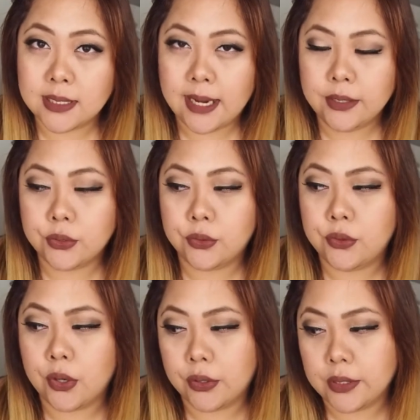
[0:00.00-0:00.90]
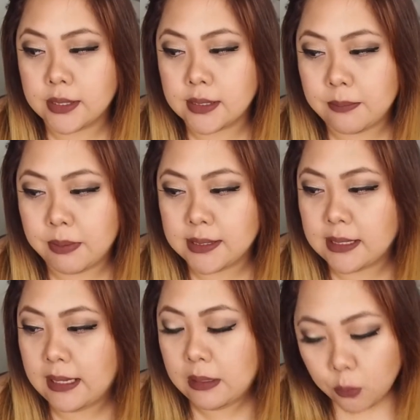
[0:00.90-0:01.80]
Satin to notice, and
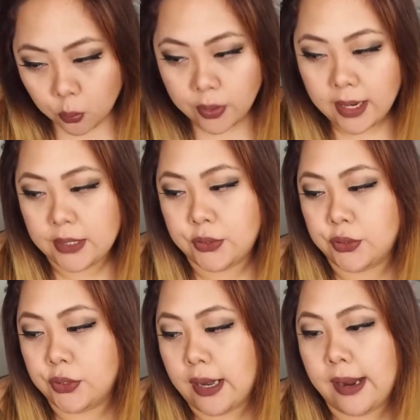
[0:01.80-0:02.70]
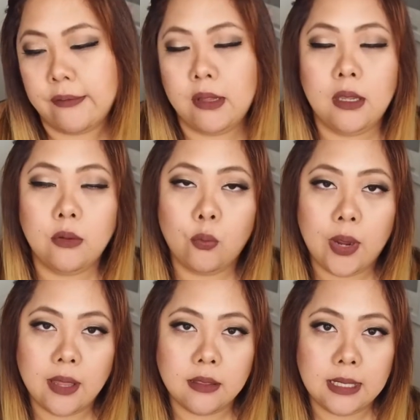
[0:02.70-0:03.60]
plus when I do, I only
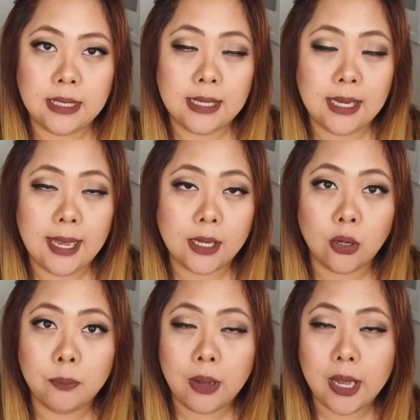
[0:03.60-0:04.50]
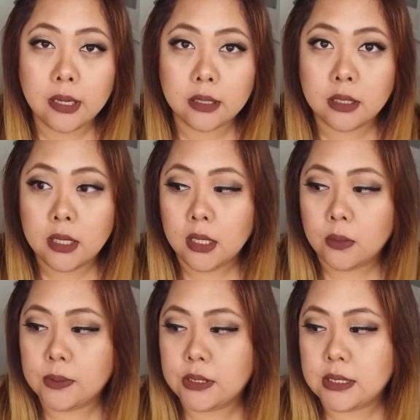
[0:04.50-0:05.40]
wear the Echo Park,
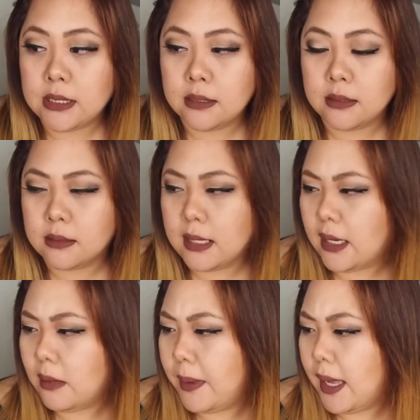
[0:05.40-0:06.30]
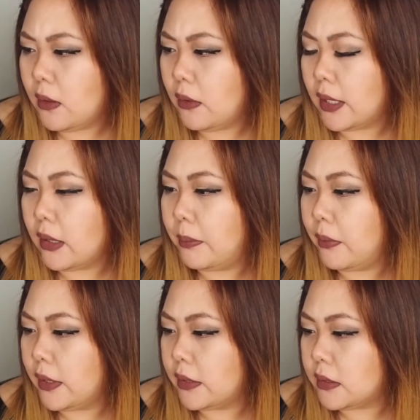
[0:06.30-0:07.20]
which is Echo Park or Echo
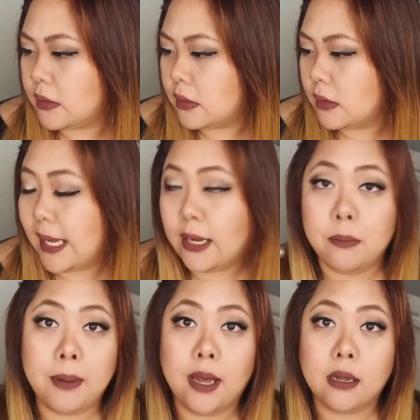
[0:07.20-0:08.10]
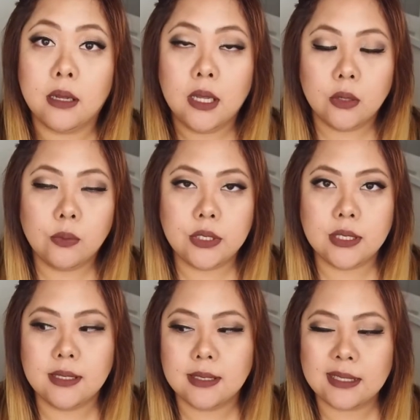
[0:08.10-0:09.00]
Point? Echo Park, which
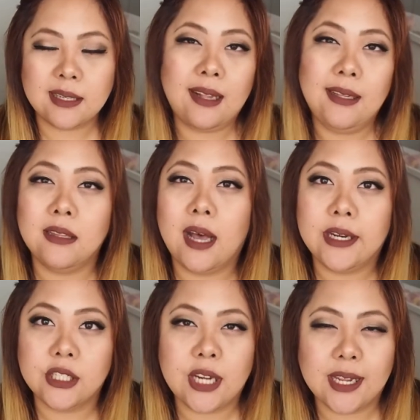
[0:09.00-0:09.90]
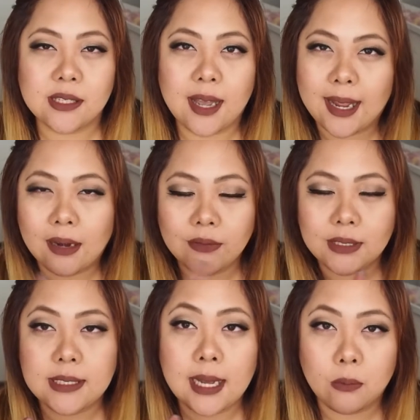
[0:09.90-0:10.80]
is a slightly lighter shade, so I can't
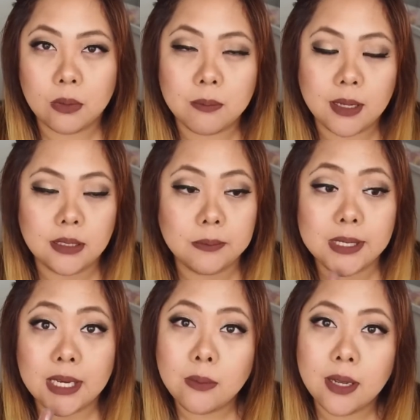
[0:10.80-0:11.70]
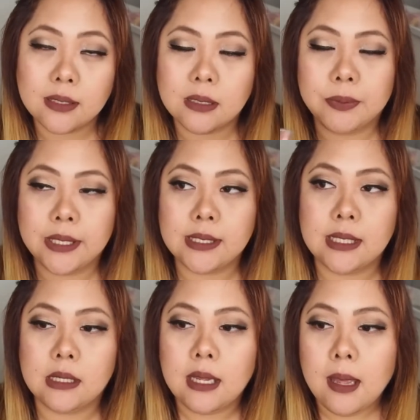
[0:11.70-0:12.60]
really tell with my lips anyway because it blends
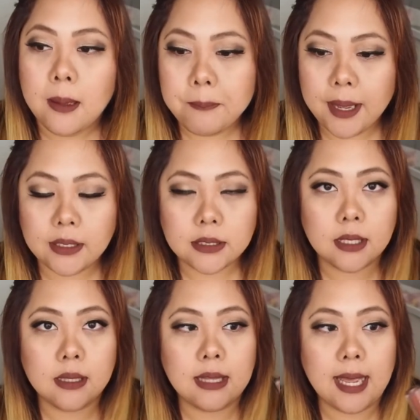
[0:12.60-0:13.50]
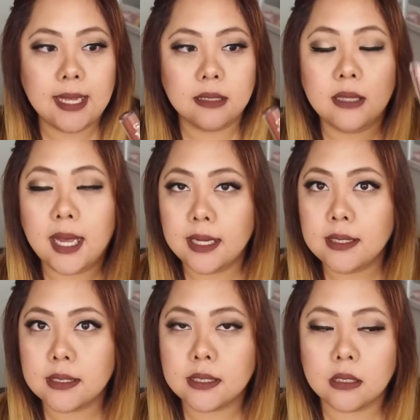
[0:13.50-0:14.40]
in. But they
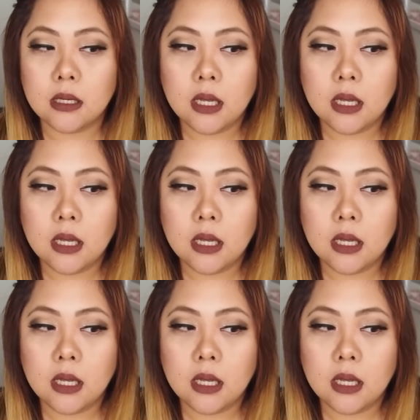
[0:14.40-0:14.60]
last